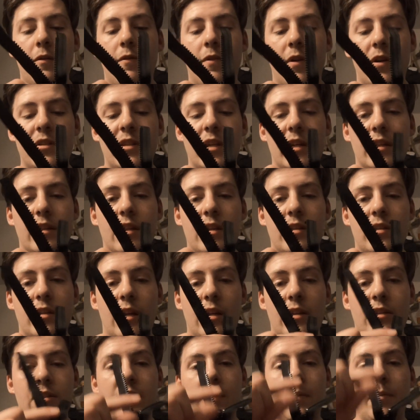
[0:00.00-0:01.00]
if I take this
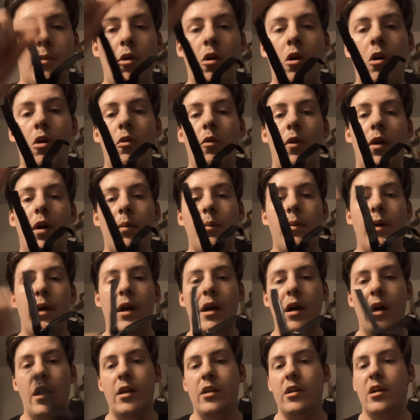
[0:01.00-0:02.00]
and I zip all the way up,
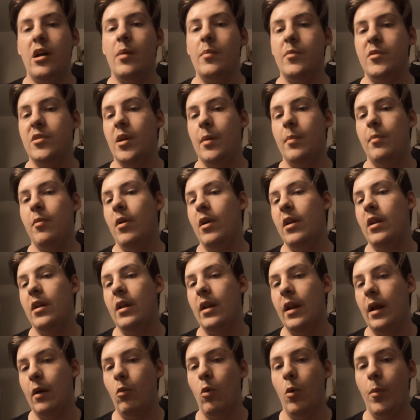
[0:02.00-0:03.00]
it comes
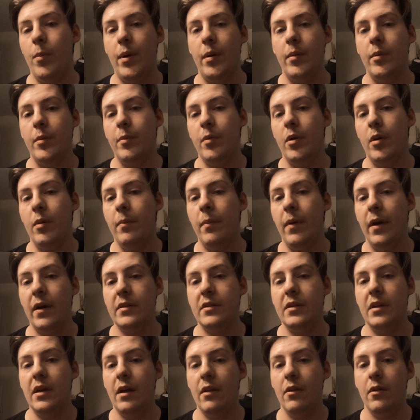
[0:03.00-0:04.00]
separated and I won't be able to put them
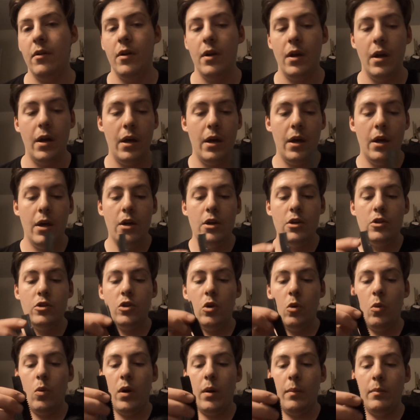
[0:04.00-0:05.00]
back together.
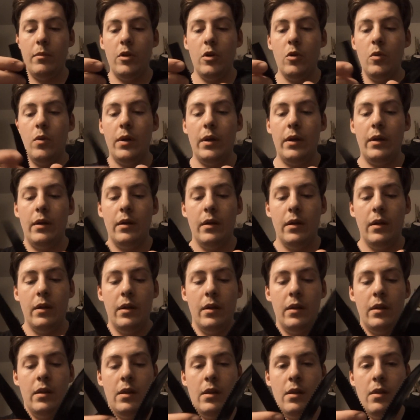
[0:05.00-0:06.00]
So what I'm doing
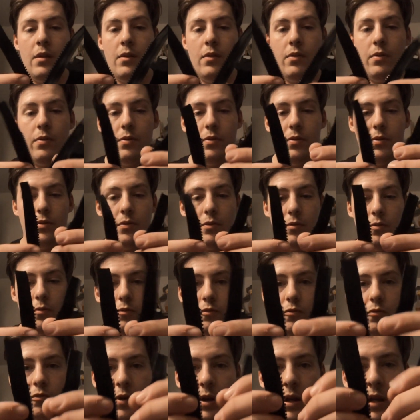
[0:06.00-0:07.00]

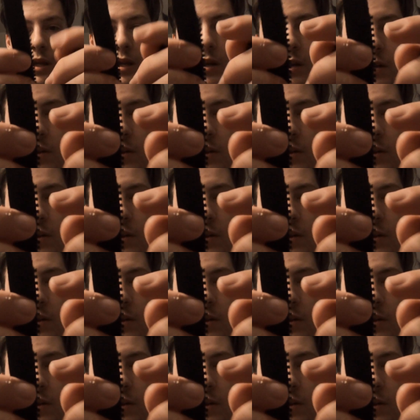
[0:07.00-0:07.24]
right